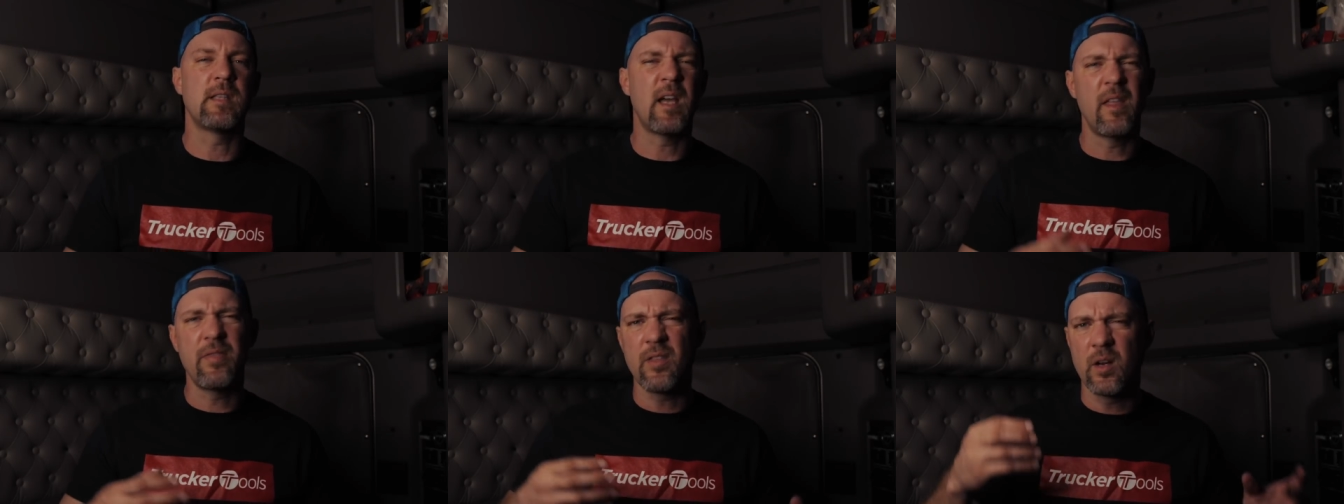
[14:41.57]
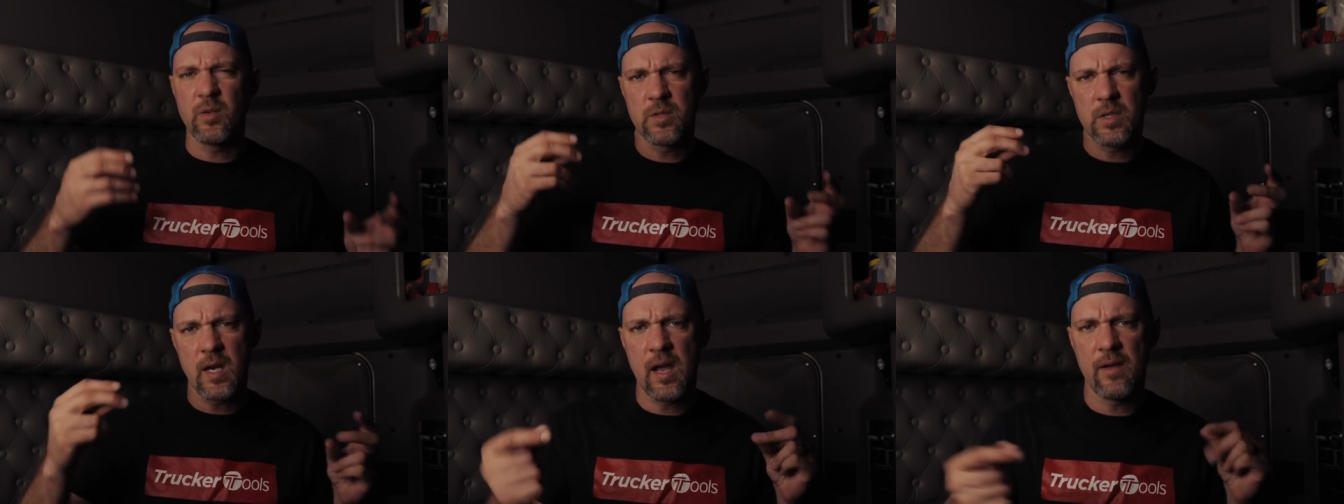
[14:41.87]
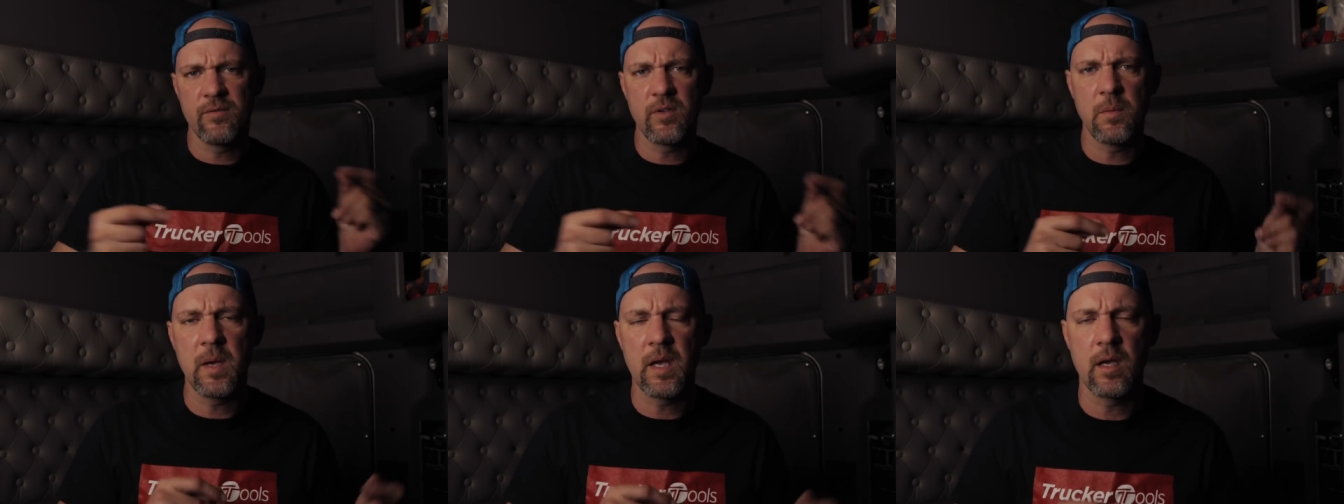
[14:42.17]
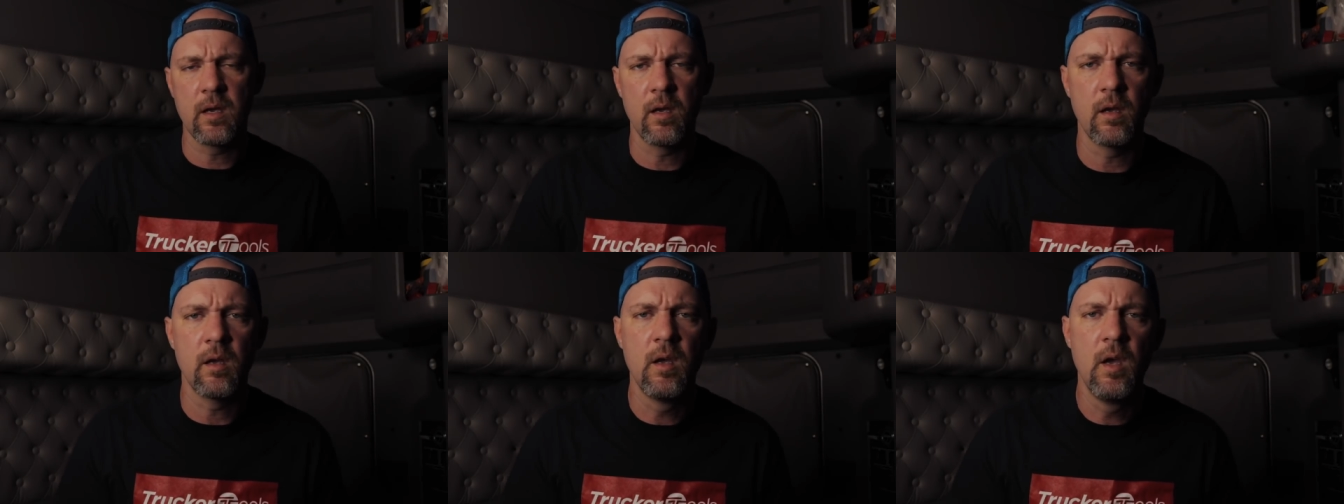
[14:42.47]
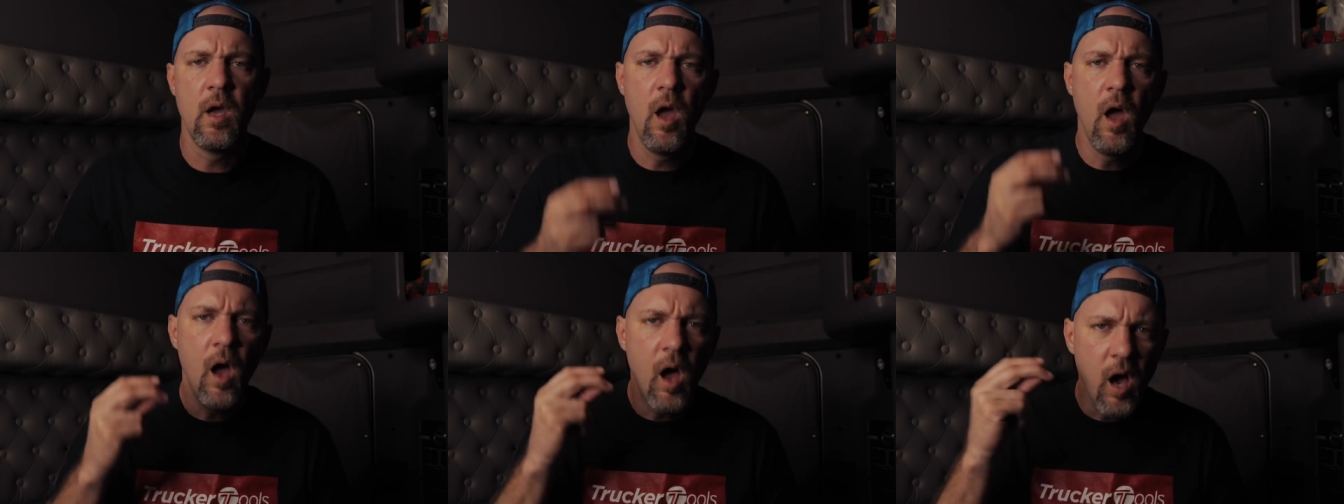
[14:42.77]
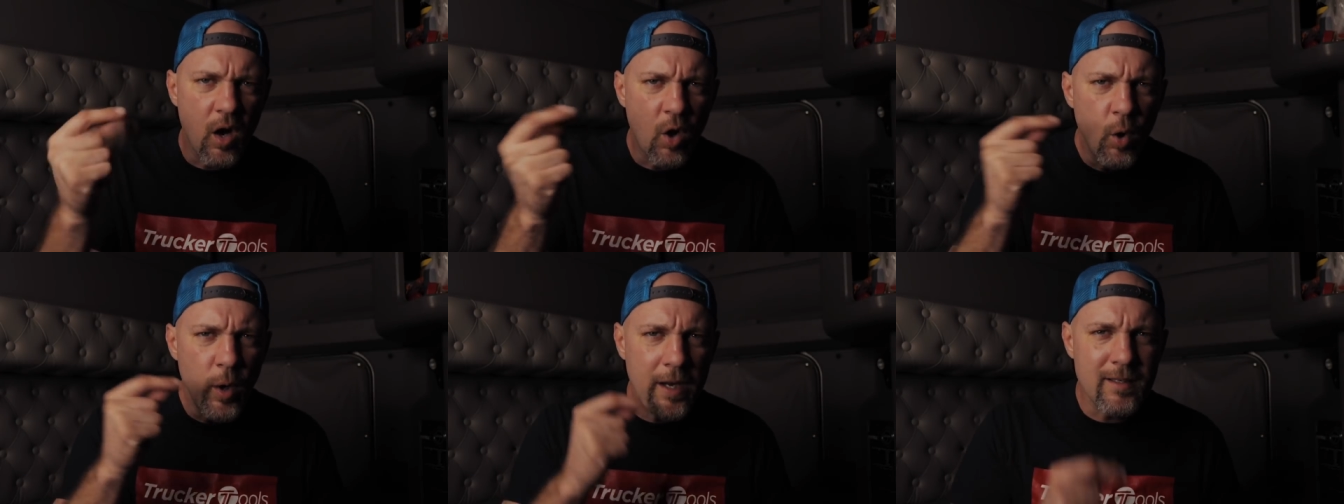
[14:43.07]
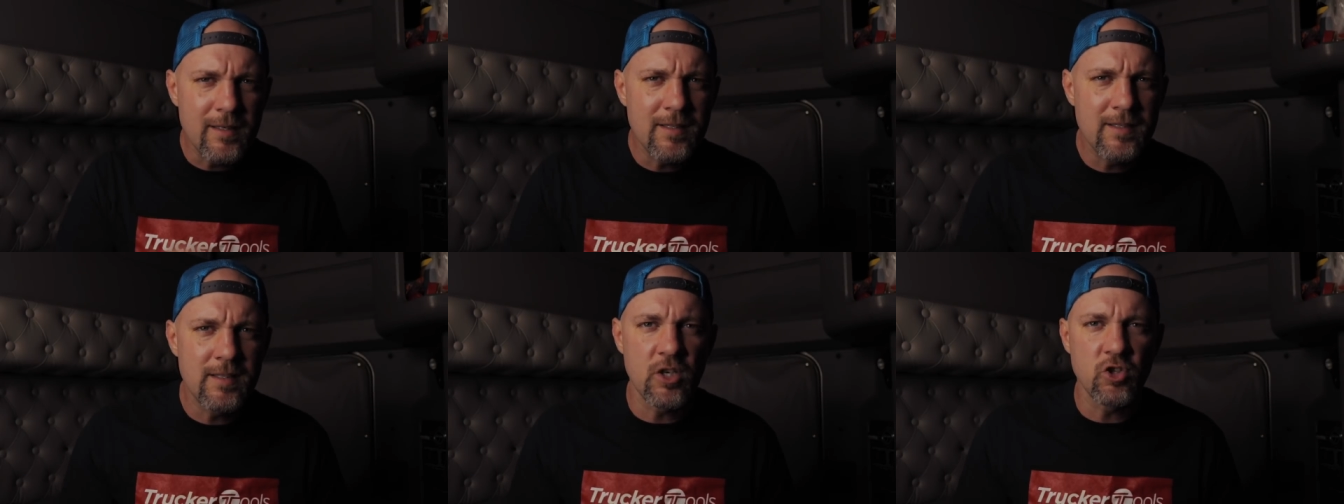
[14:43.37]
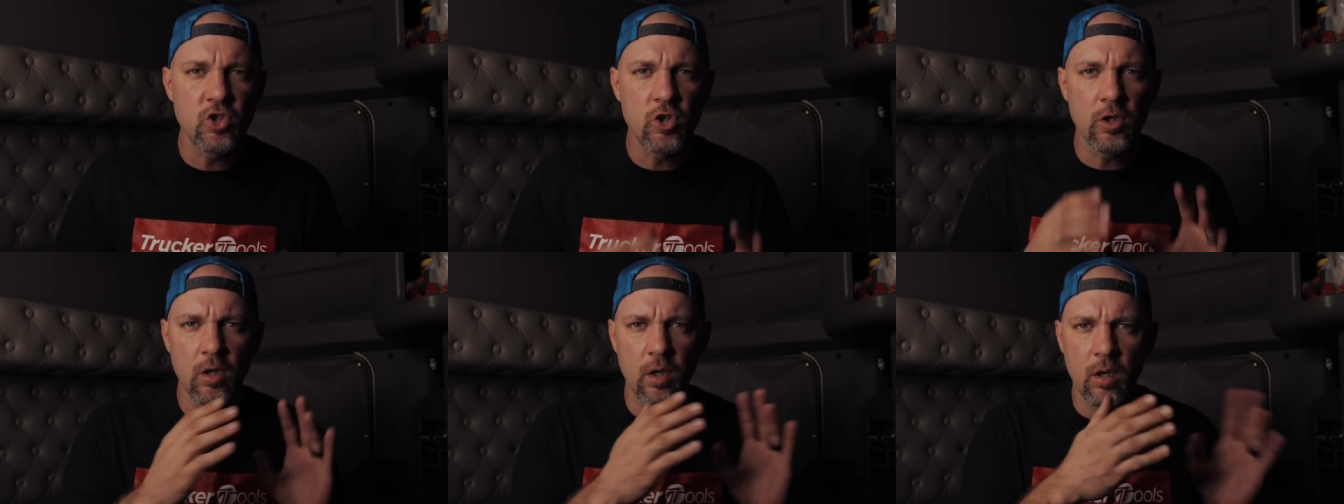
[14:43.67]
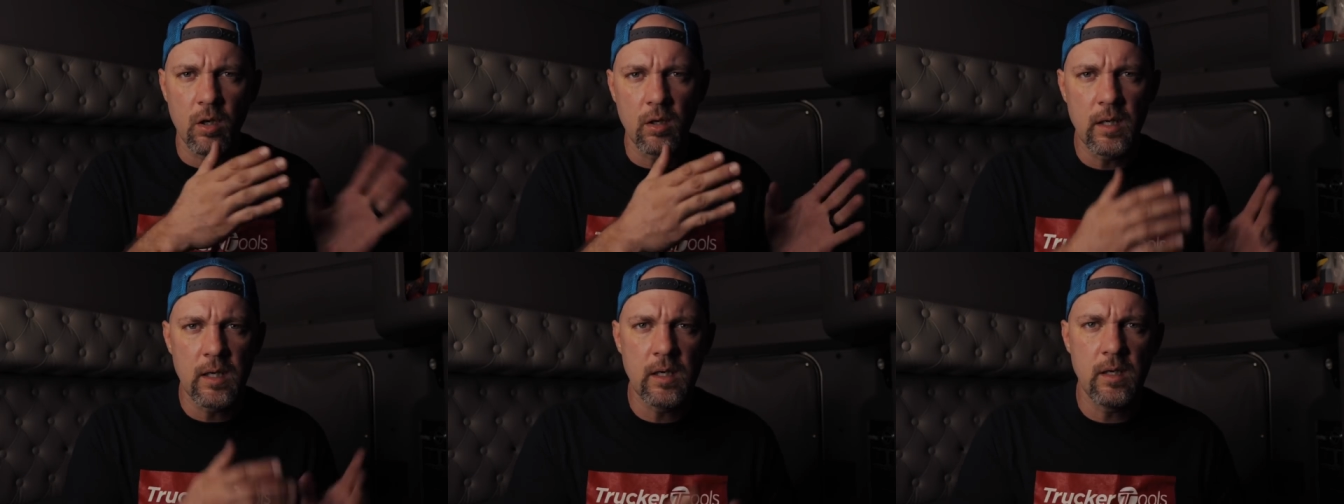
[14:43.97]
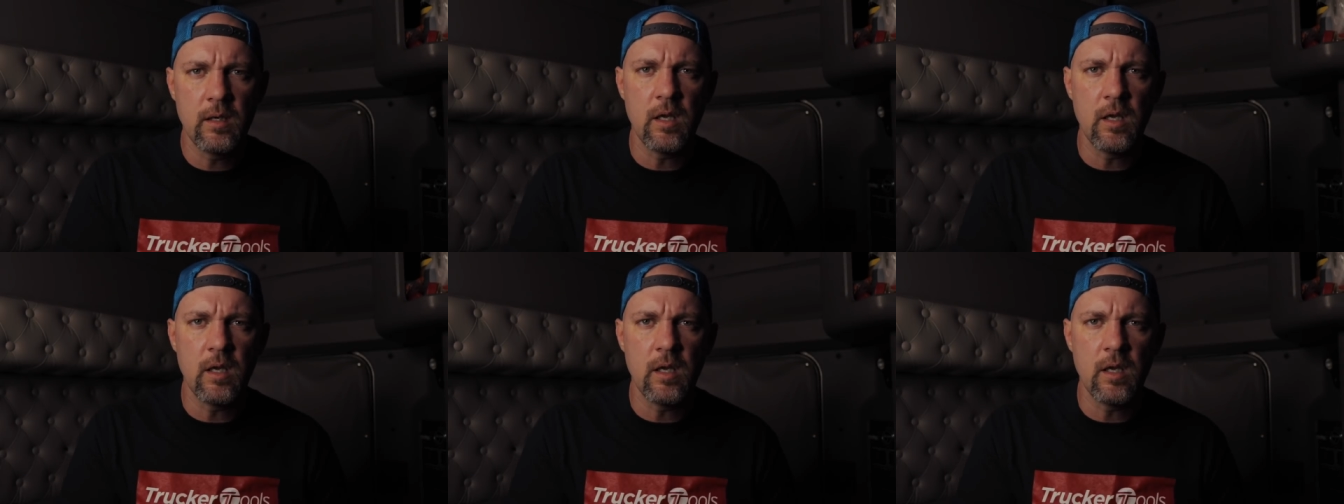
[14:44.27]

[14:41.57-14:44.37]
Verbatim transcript: I thought I was gonna have to make a, a quick decision and,